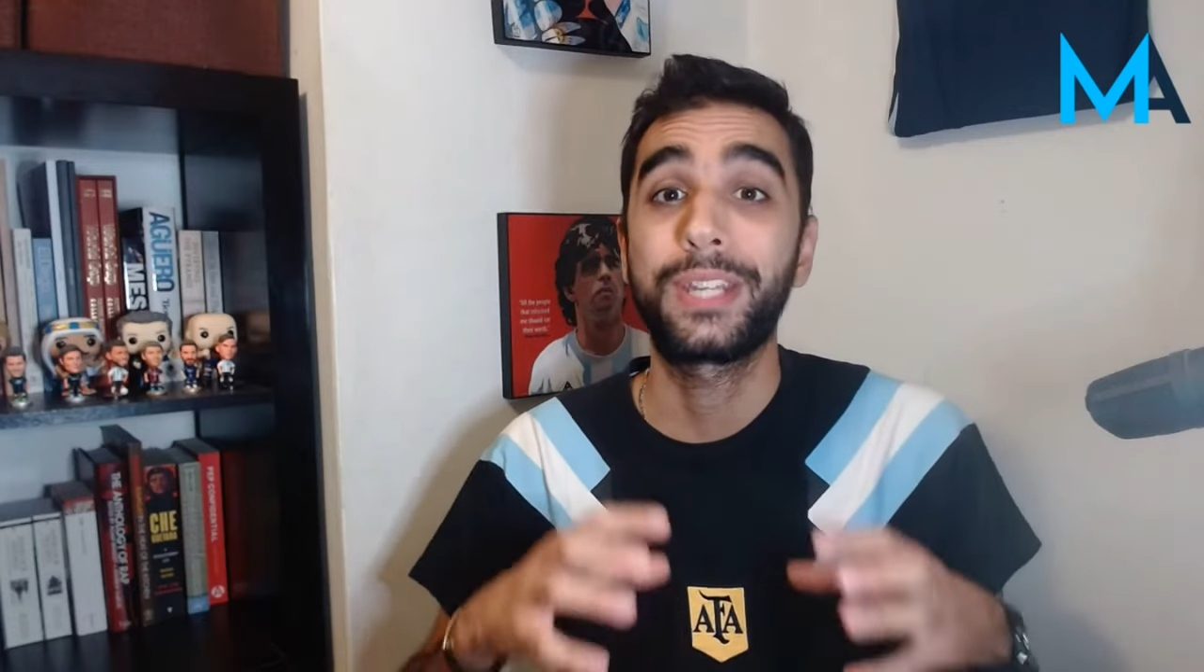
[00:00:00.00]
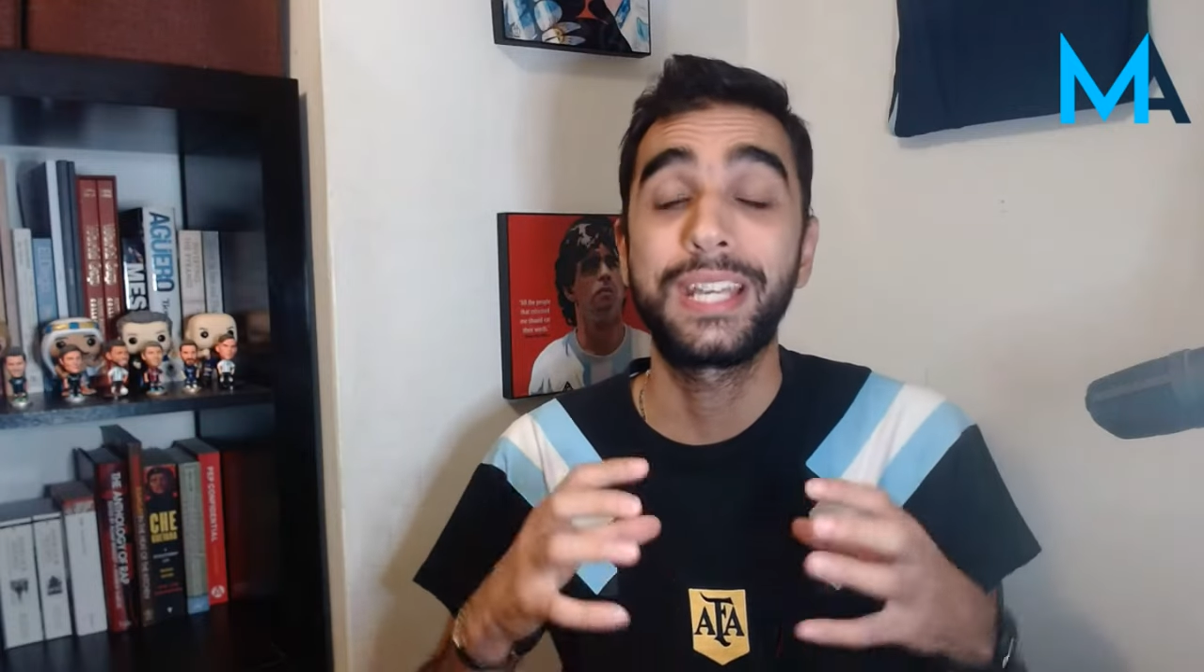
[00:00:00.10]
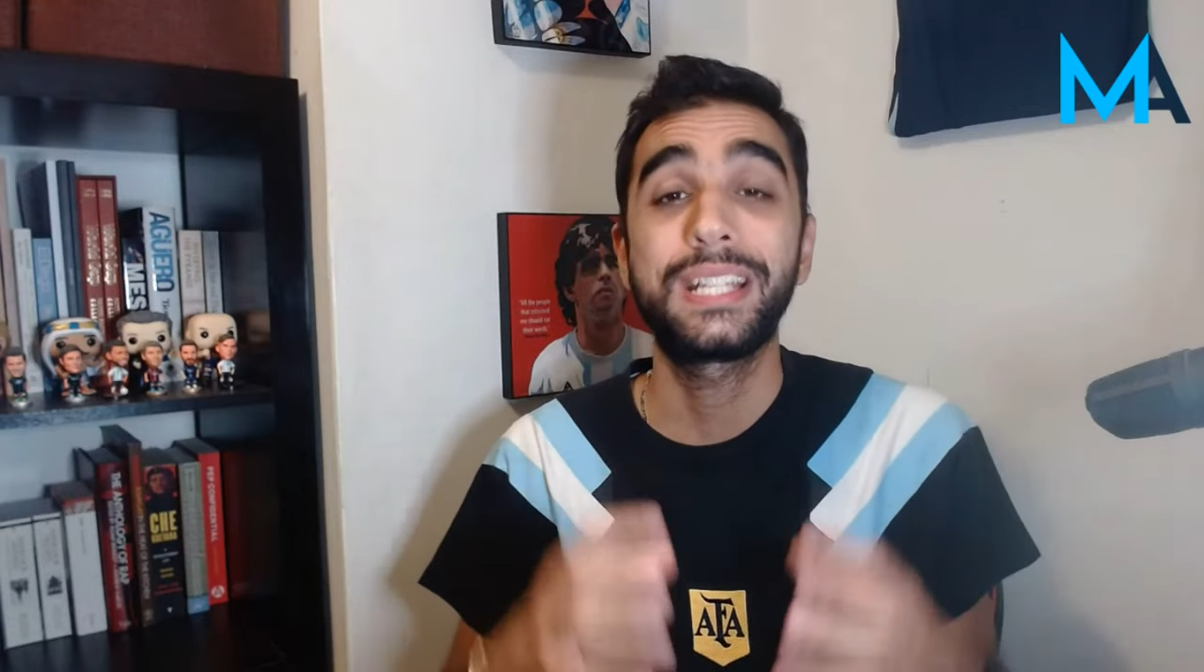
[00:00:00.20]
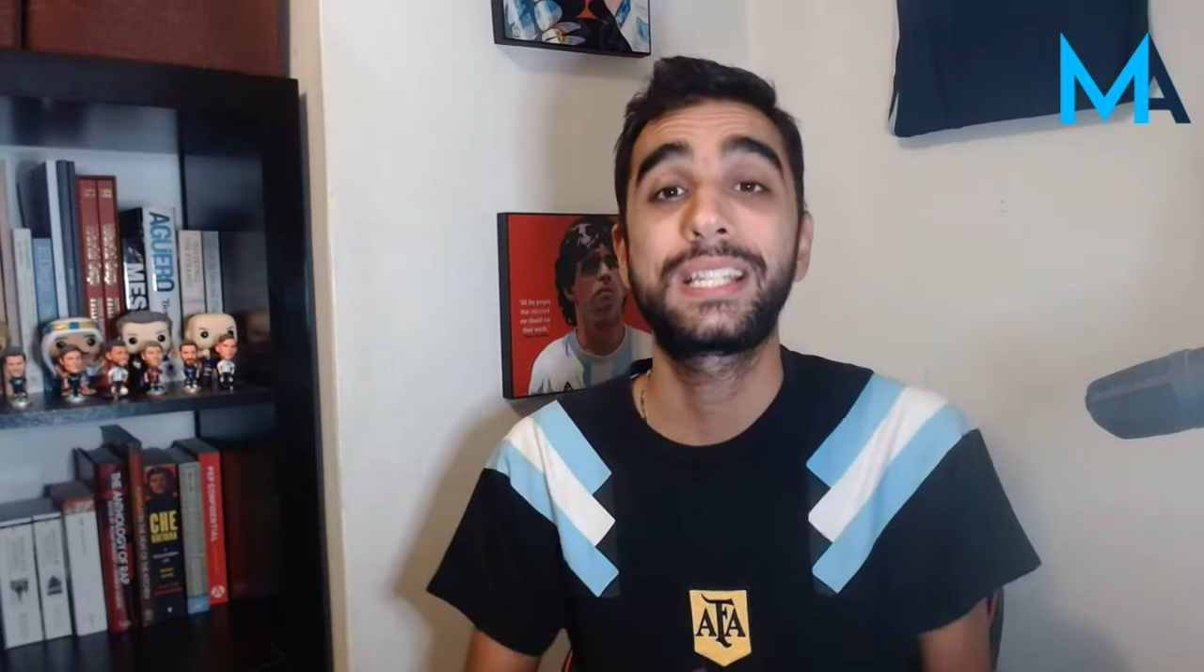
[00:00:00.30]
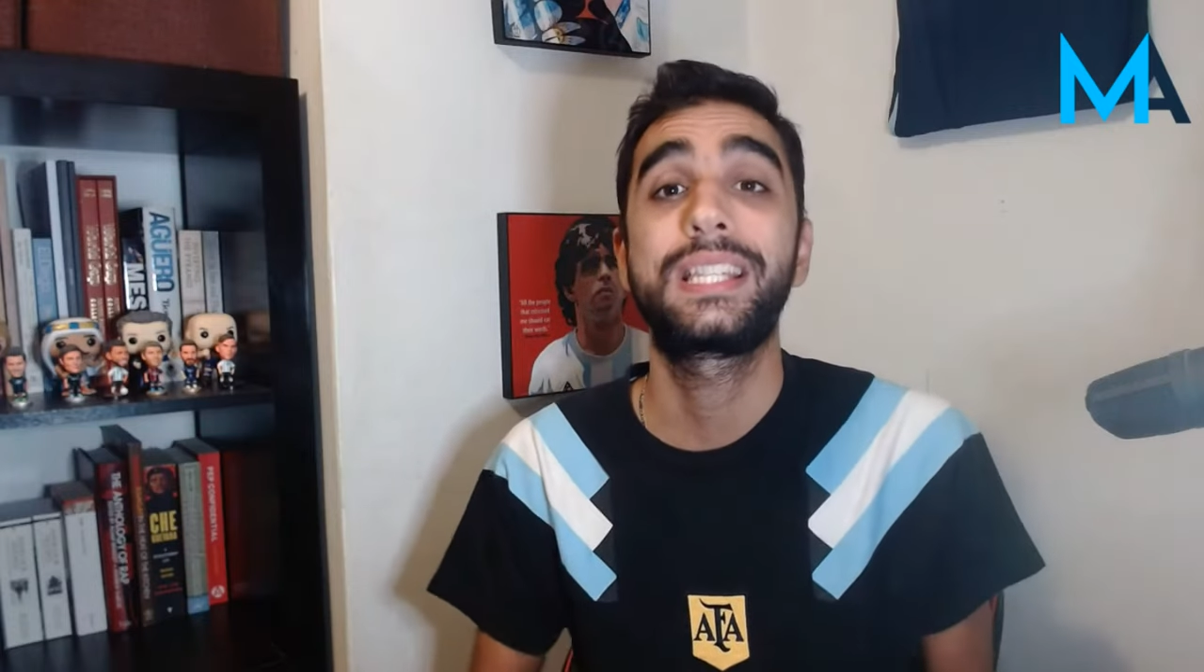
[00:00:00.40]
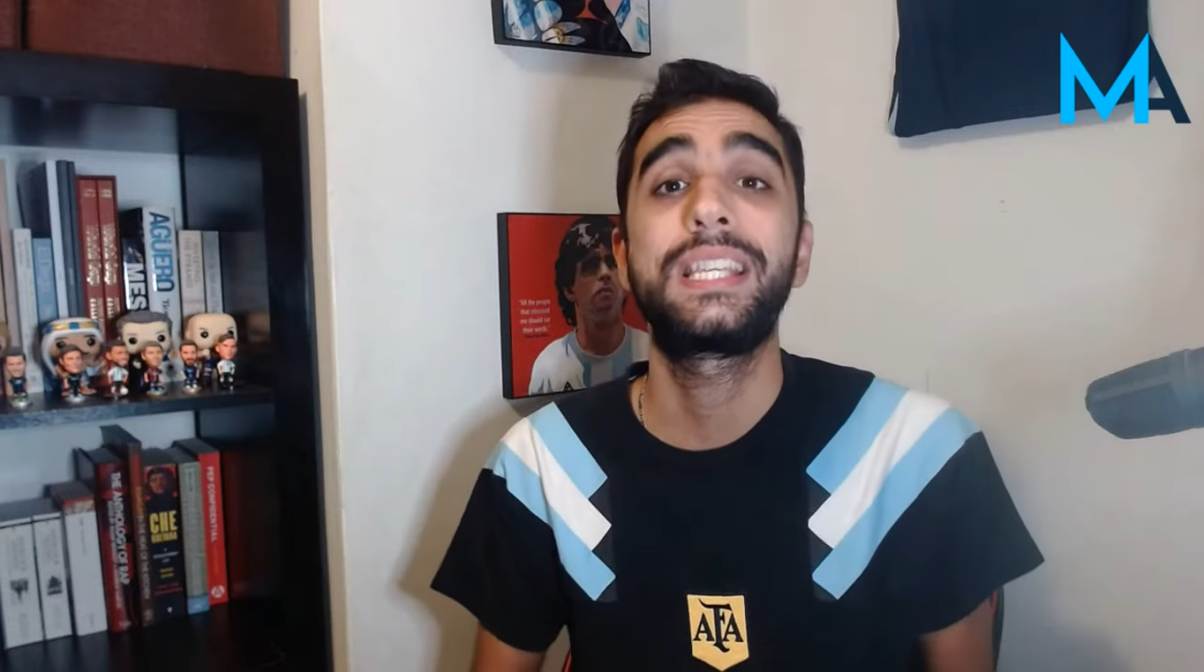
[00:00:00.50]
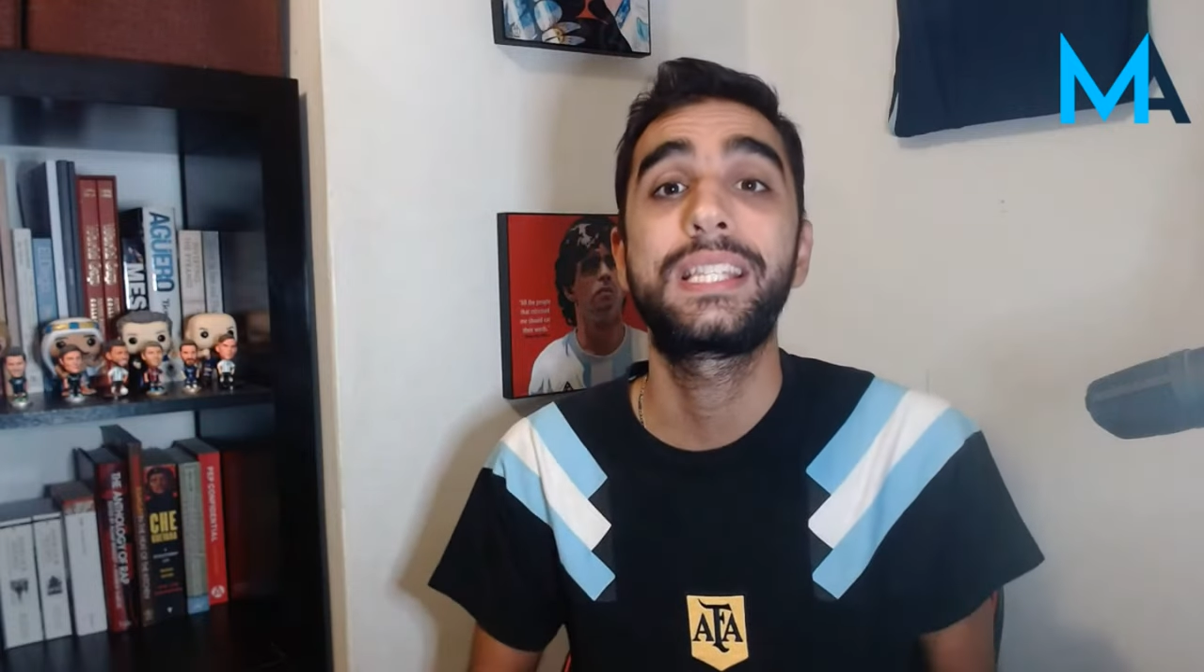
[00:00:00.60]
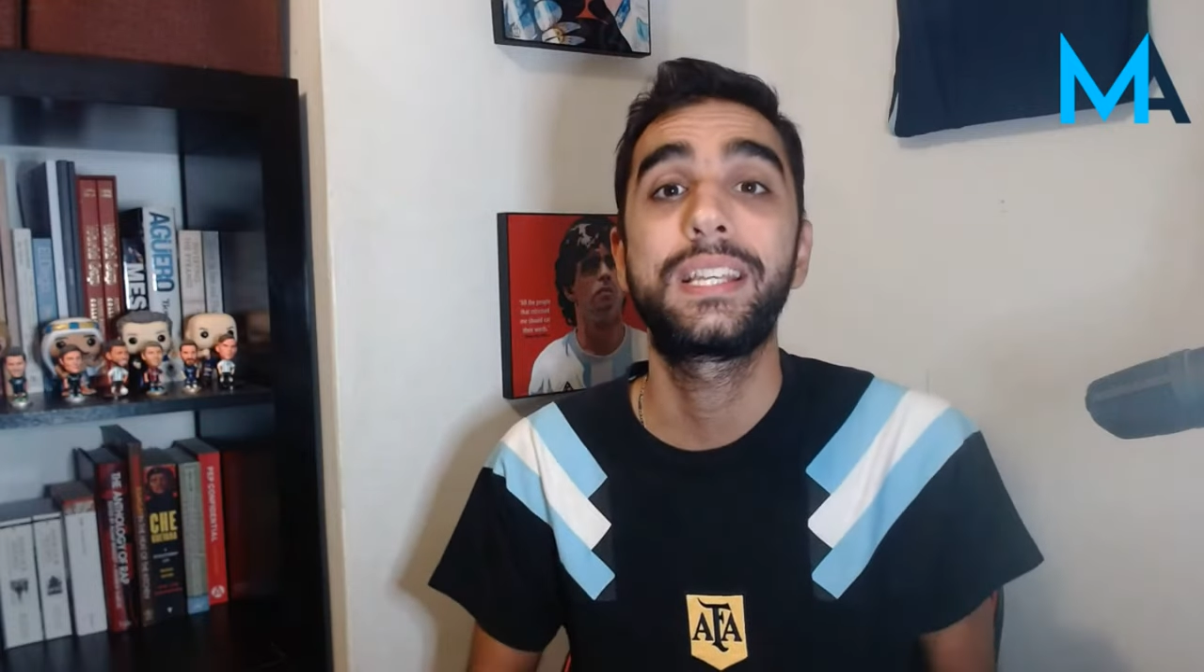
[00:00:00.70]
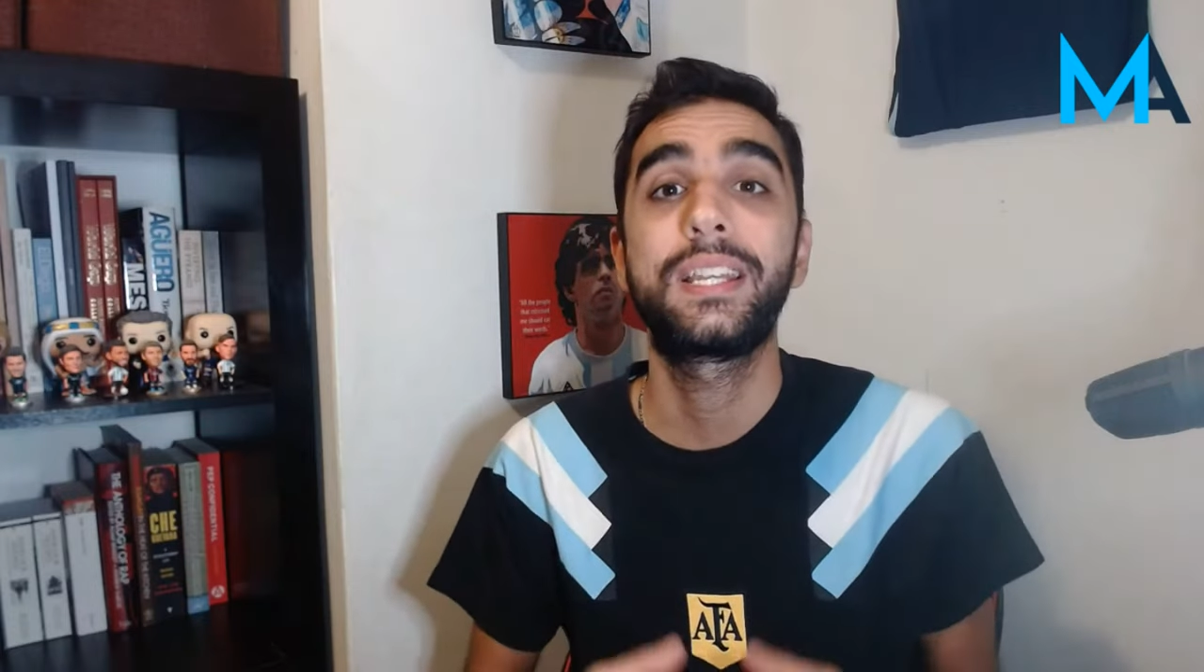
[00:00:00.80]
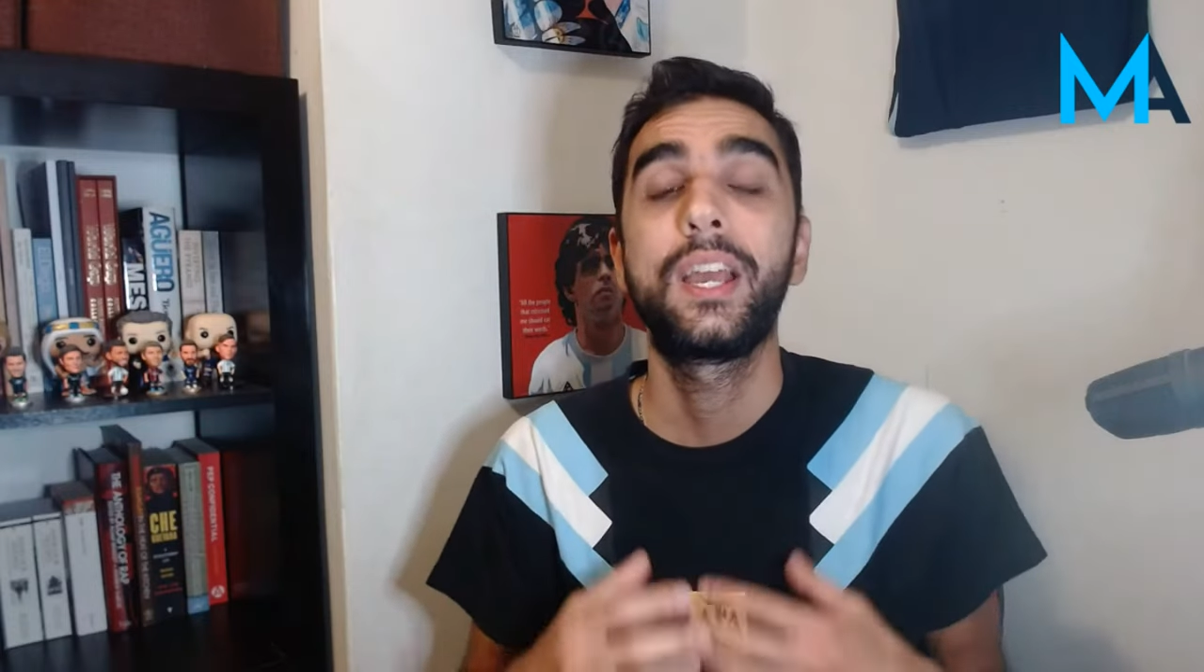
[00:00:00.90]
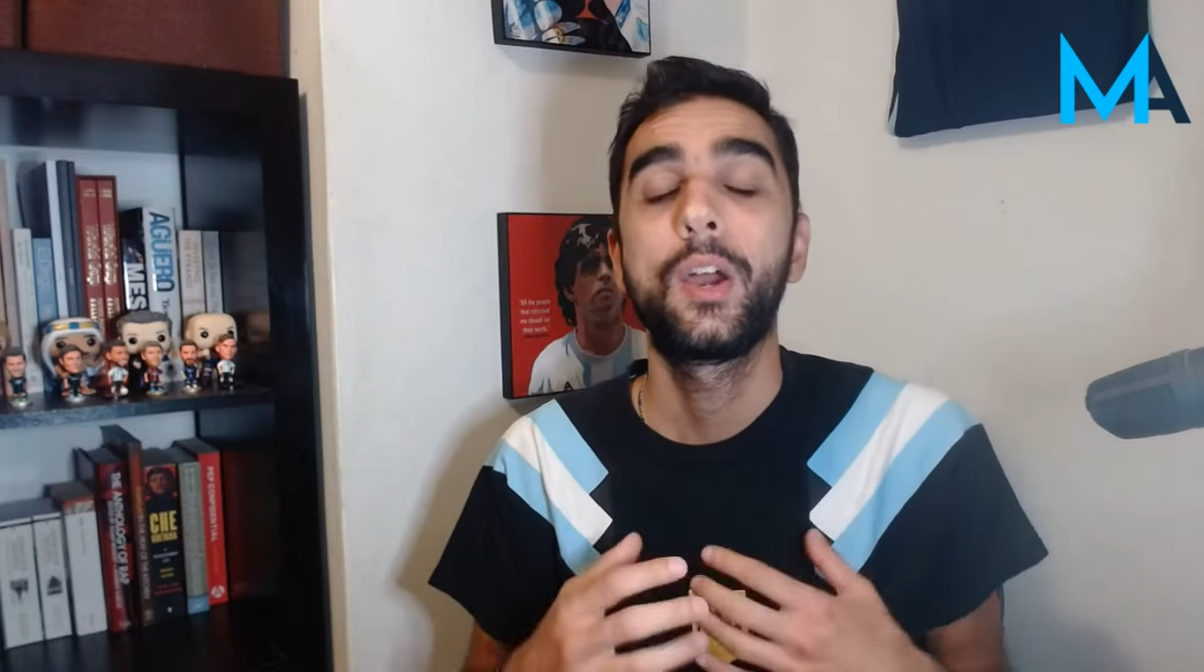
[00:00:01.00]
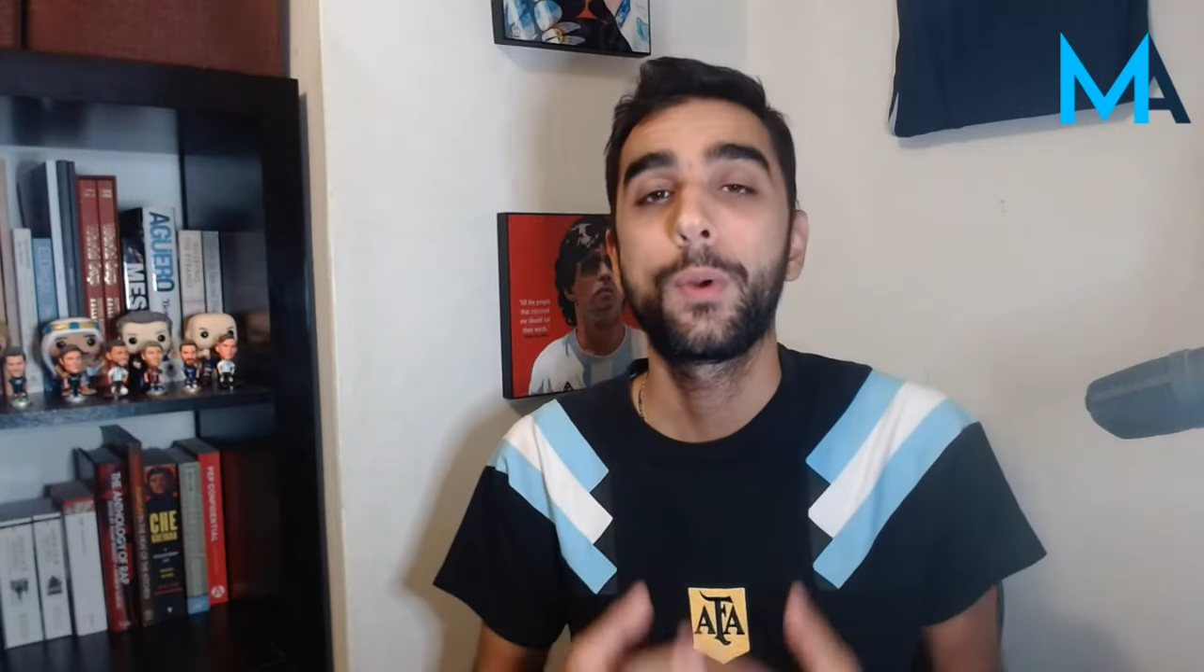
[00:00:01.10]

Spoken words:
his season